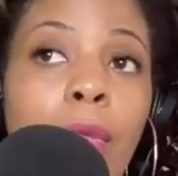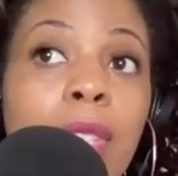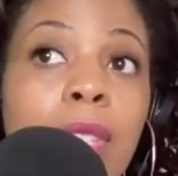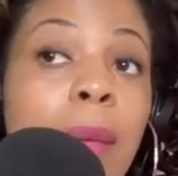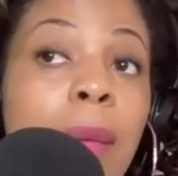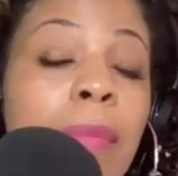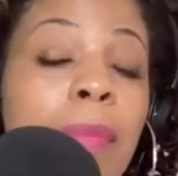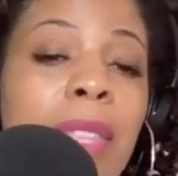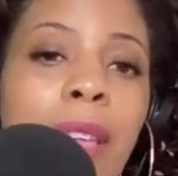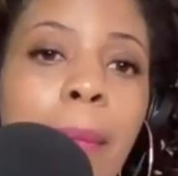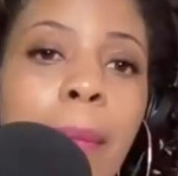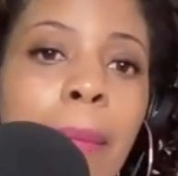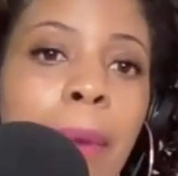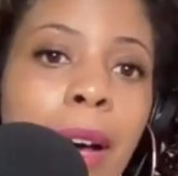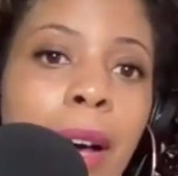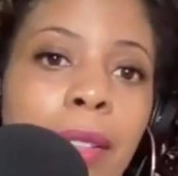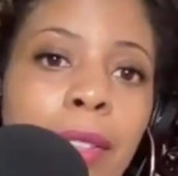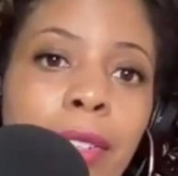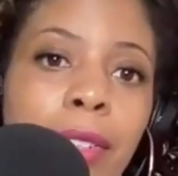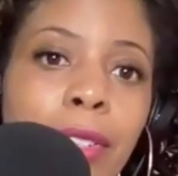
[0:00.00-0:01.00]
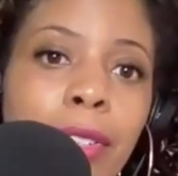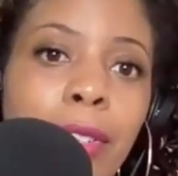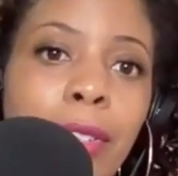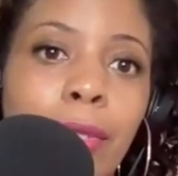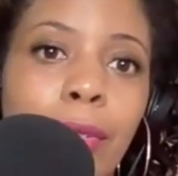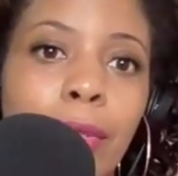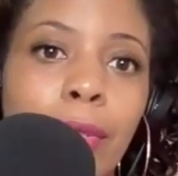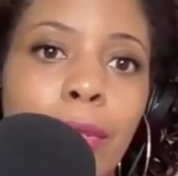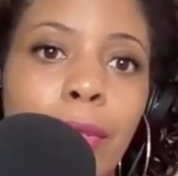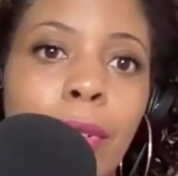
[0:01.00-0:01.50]
something that bothered
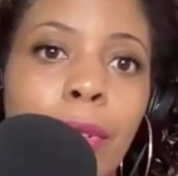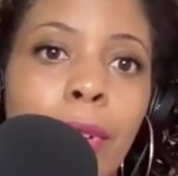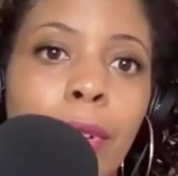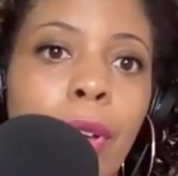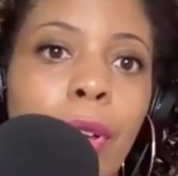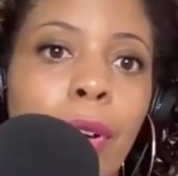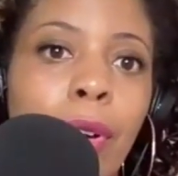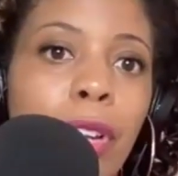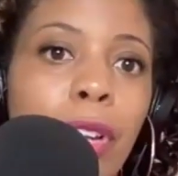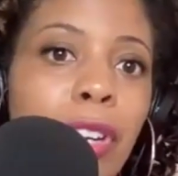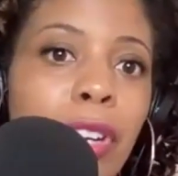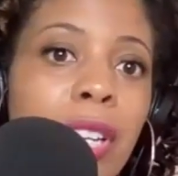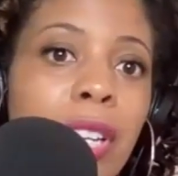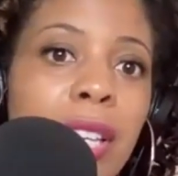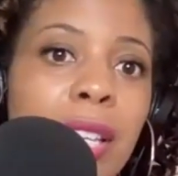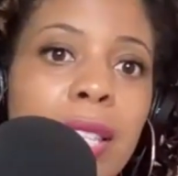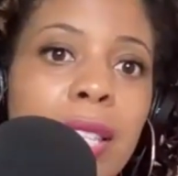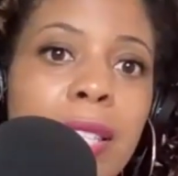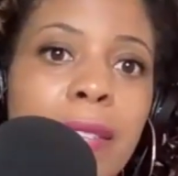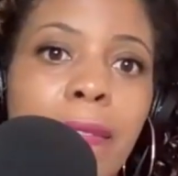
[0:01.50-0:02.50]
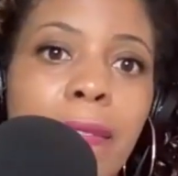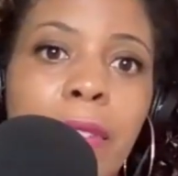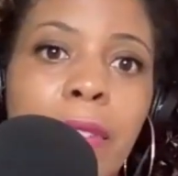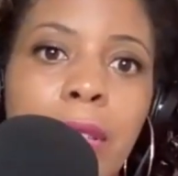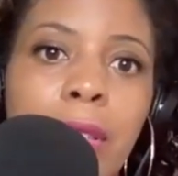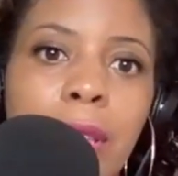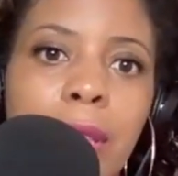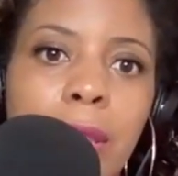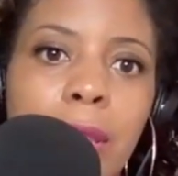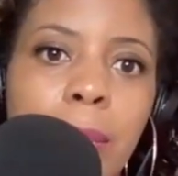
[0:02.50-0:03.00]
you or your needs and
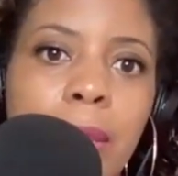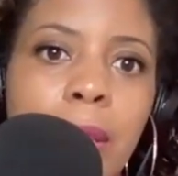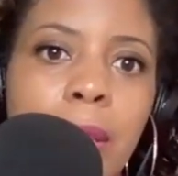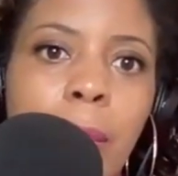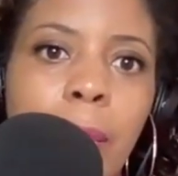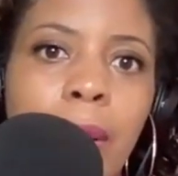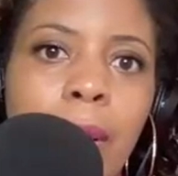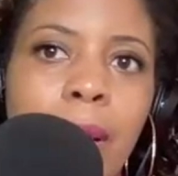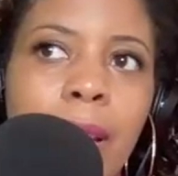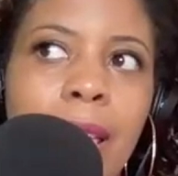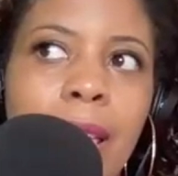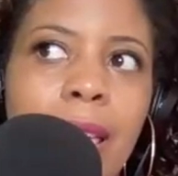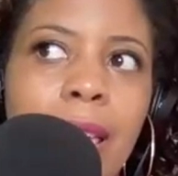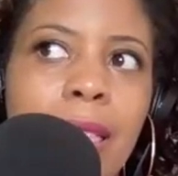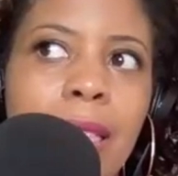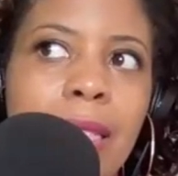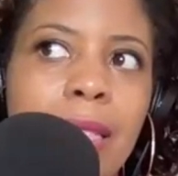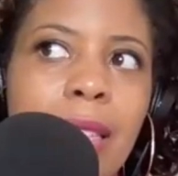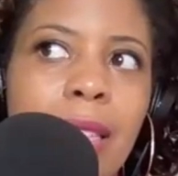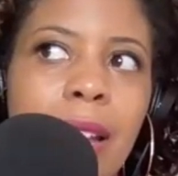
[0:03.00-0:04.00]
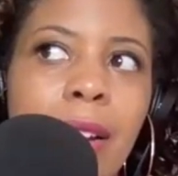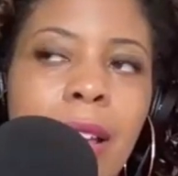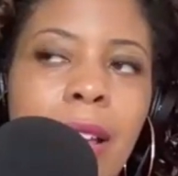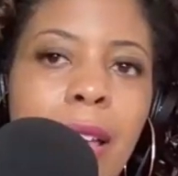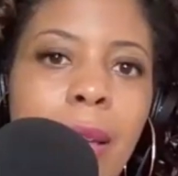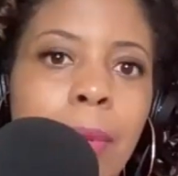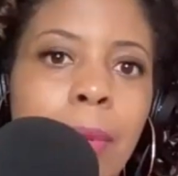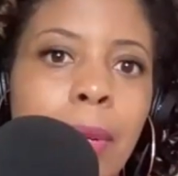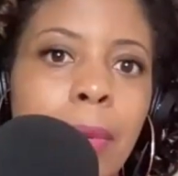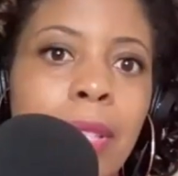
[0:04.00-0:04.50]
feelings with someone, and they're
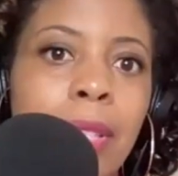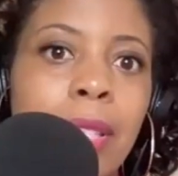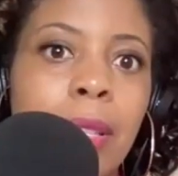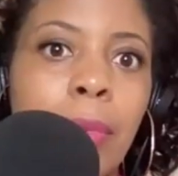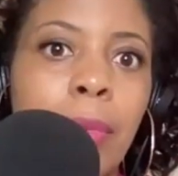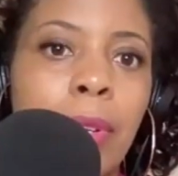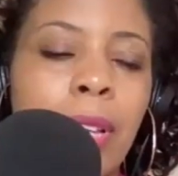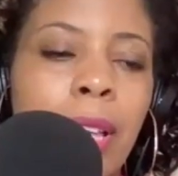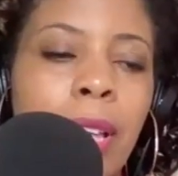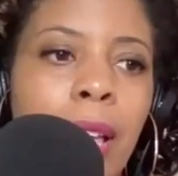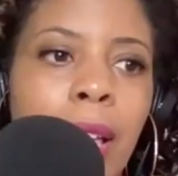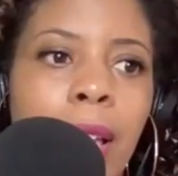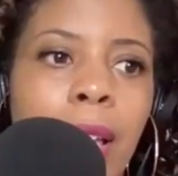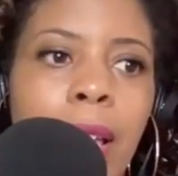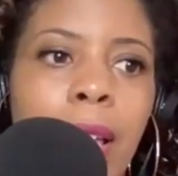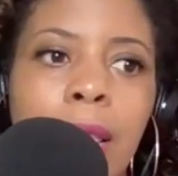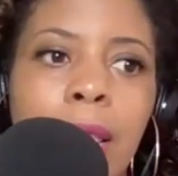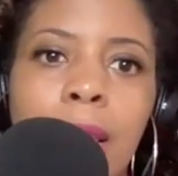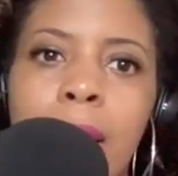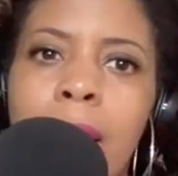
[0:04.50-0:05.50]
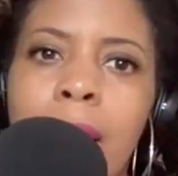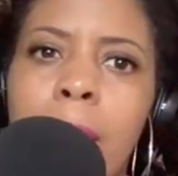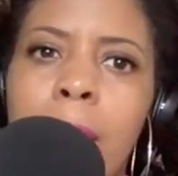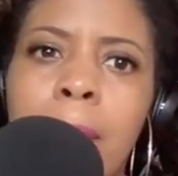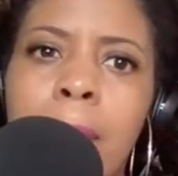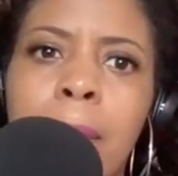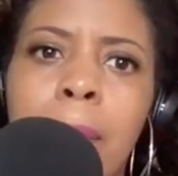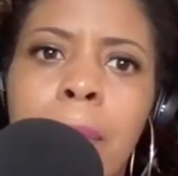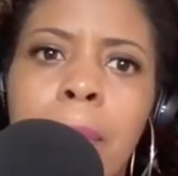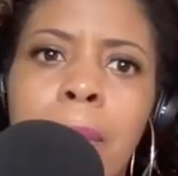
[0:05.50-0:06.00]
able to reciprocate and they're
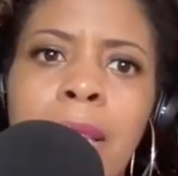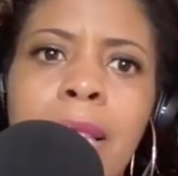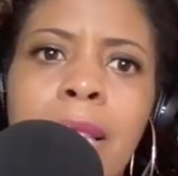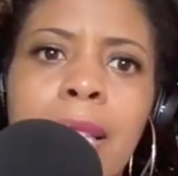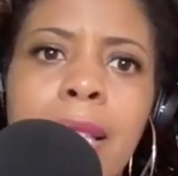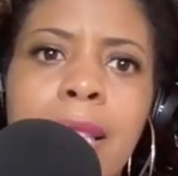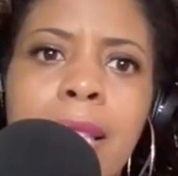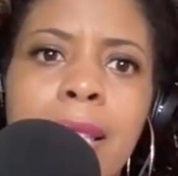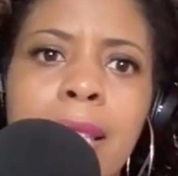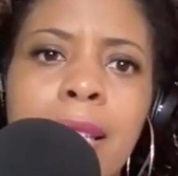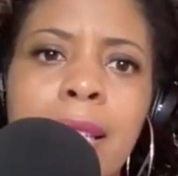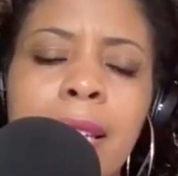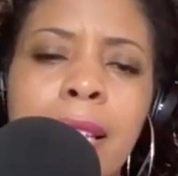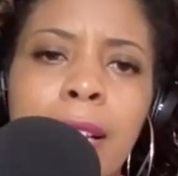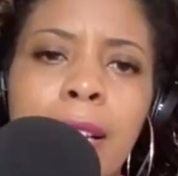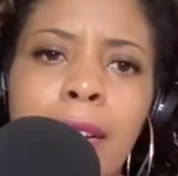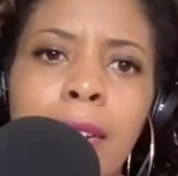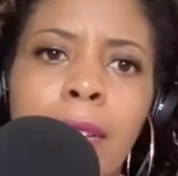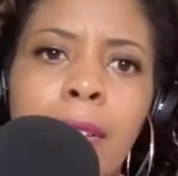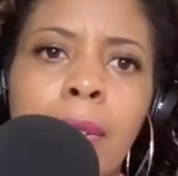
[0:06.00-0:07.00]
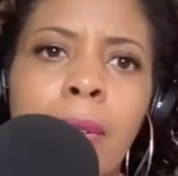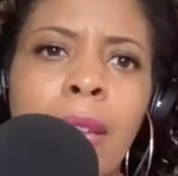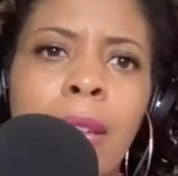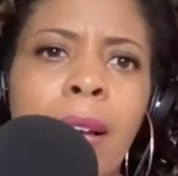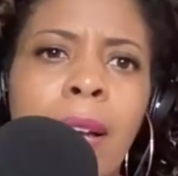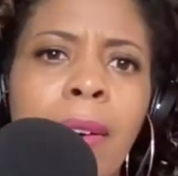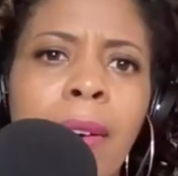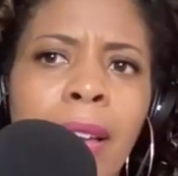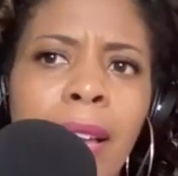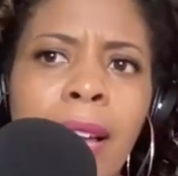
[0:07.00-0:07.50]
able to really listen, hear you,
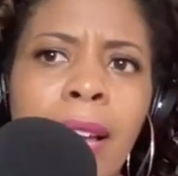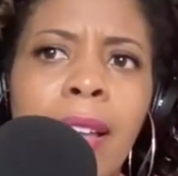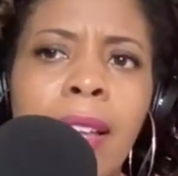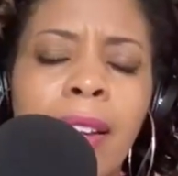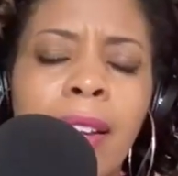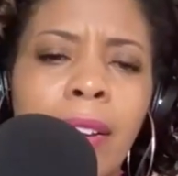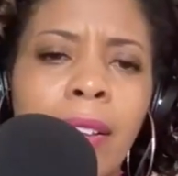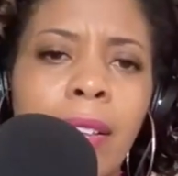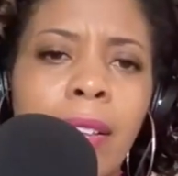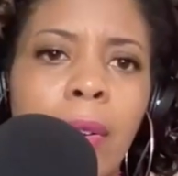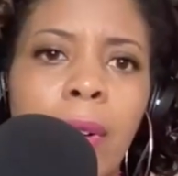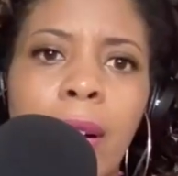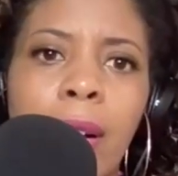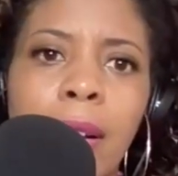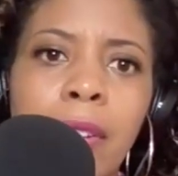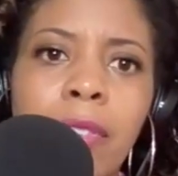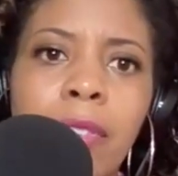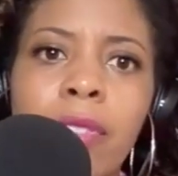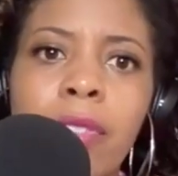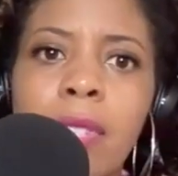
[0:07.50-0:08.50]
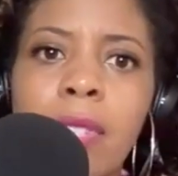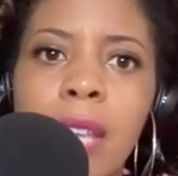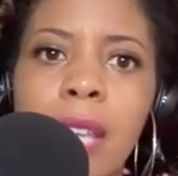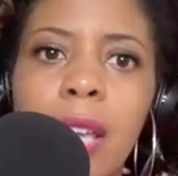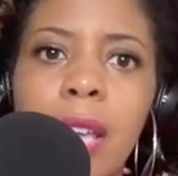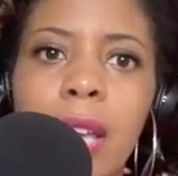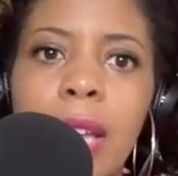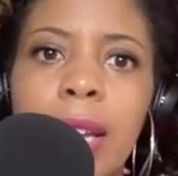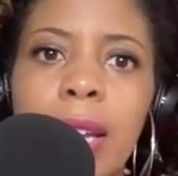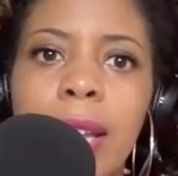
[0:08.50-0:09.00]
like, okay, I hear you or I
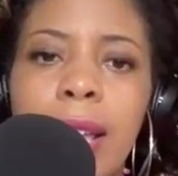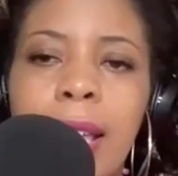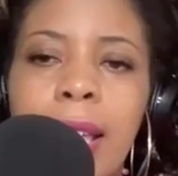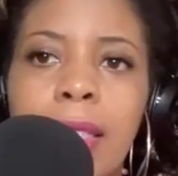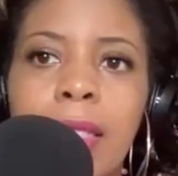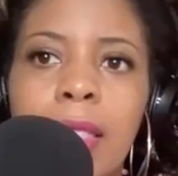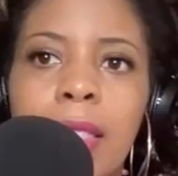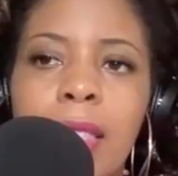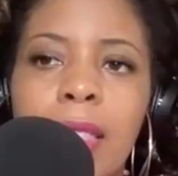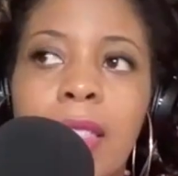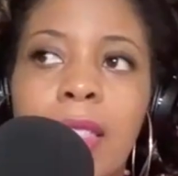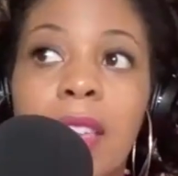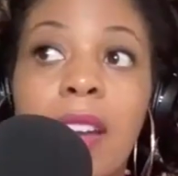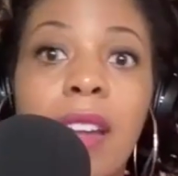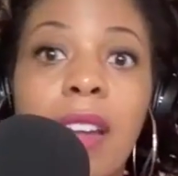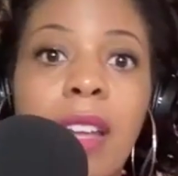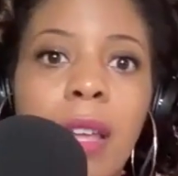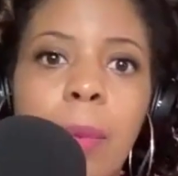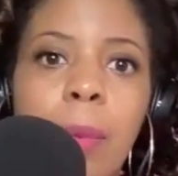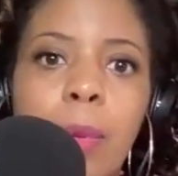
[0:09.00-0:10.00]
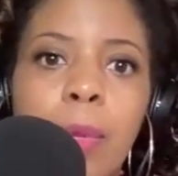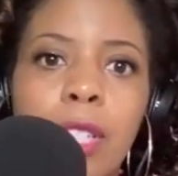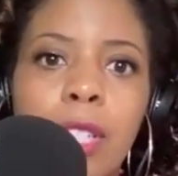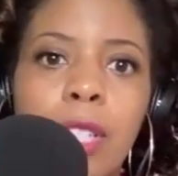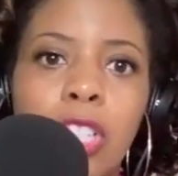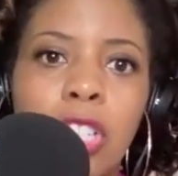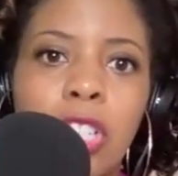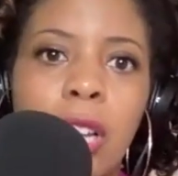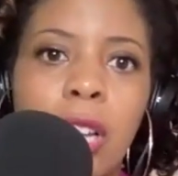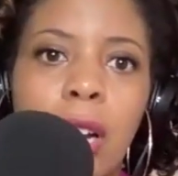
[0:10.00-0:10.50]
understand. And then they're able
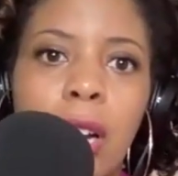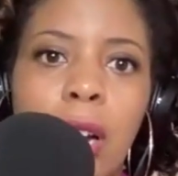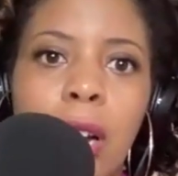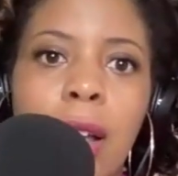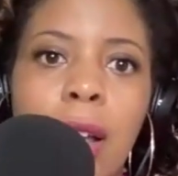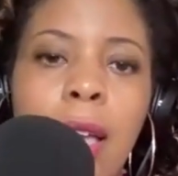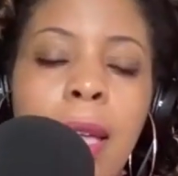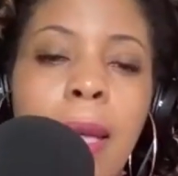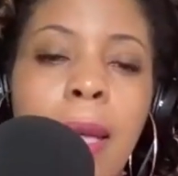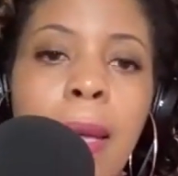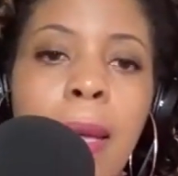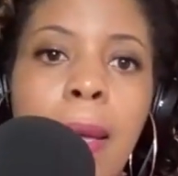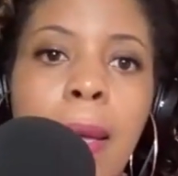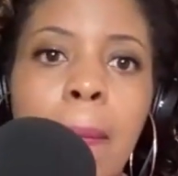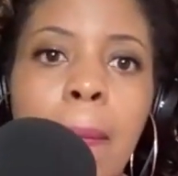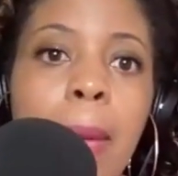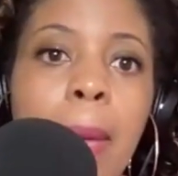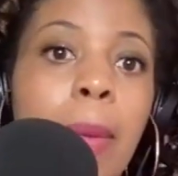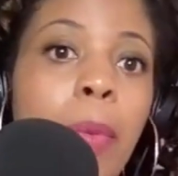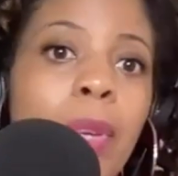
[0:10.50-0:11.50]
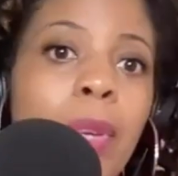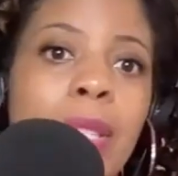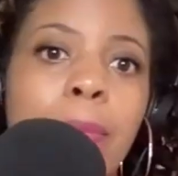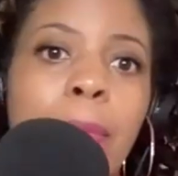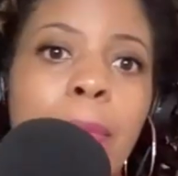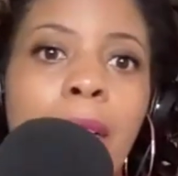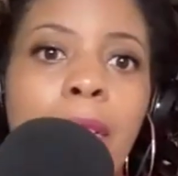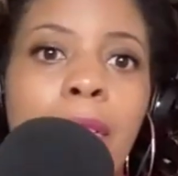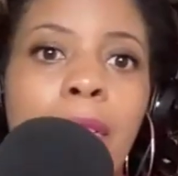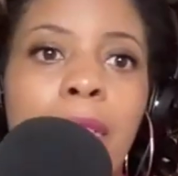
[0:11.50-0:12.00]
to share maybe
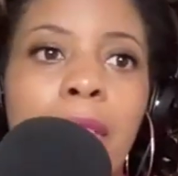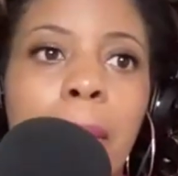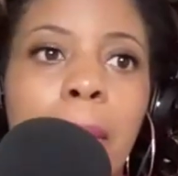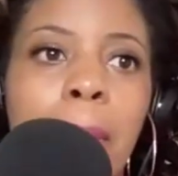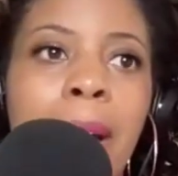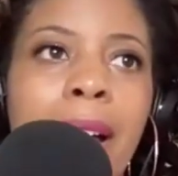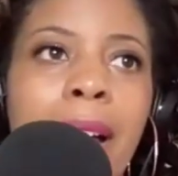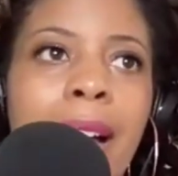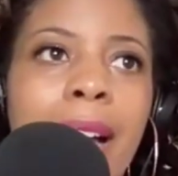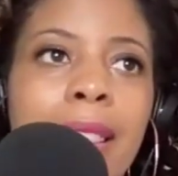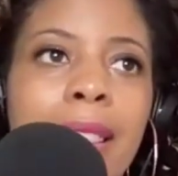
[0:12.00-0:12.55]
what's bothered them.